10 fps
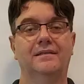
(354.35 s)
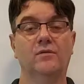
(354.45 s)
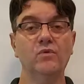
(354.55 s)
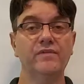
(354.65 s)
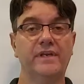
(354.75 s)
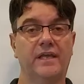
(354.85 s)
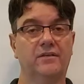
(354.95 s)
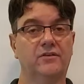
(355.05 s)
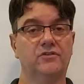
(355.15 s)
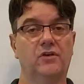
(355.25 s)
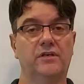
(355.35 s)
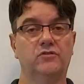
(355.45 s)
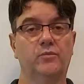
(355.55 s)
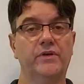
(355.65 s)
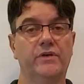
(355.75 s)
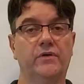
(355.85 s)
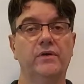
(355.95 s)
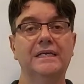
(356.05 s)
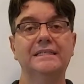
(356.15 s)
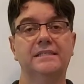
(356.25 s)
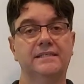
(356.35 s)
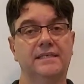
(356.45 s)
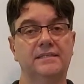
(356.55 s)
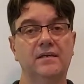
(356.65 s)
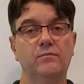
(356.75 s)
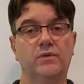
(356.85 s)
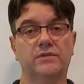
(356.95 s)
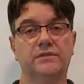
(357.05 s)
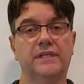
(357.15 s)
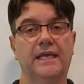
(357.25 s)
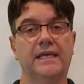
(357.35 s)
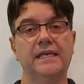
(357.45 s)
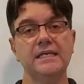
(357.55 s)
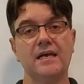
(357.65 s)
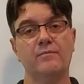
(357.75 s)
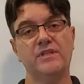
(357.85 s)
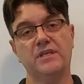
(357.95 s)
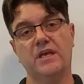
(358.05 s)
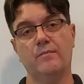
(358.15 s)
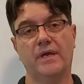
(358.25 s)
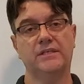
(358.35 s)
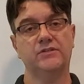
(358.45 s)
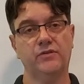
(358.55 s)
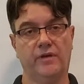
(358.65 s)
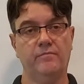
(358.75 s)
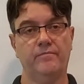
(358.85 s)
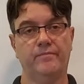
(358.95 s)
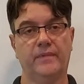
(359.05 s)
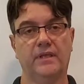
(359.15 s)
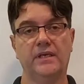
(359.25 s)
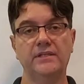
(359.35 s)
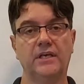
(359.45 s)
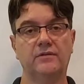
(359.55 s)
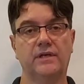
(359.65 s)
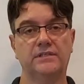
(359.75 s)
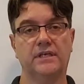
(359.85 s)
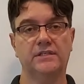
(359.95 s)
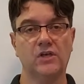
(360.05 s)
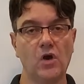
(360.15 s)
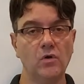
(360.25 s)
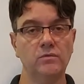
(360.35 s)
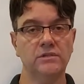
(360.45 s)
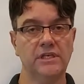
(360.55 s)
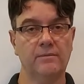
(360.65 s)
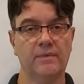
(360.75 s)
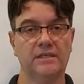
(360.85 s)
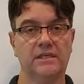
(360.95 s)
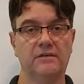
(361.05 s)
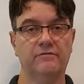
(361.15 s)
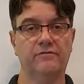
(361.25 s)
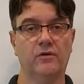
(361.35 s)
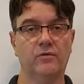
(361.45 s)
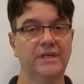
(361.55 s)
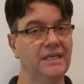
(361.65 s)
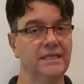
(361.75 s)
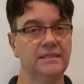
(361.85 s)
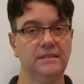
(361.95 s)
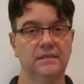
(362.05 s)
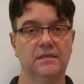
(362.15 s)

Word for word: The Moving Head Controller 2.0 disassembles the incoming DMX trim, integrates its own DMX info in it,